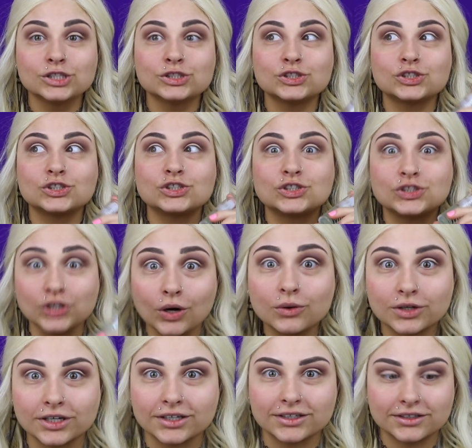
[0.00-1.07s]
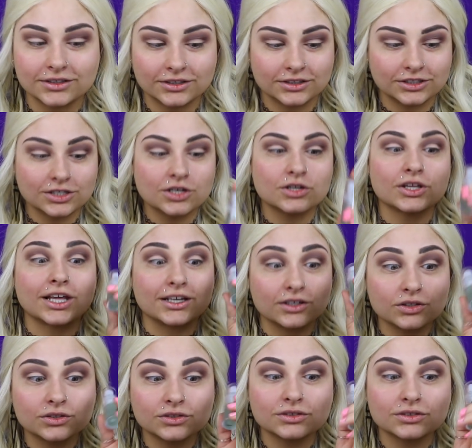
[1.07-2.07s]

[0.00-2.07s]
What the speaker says: So good. Like,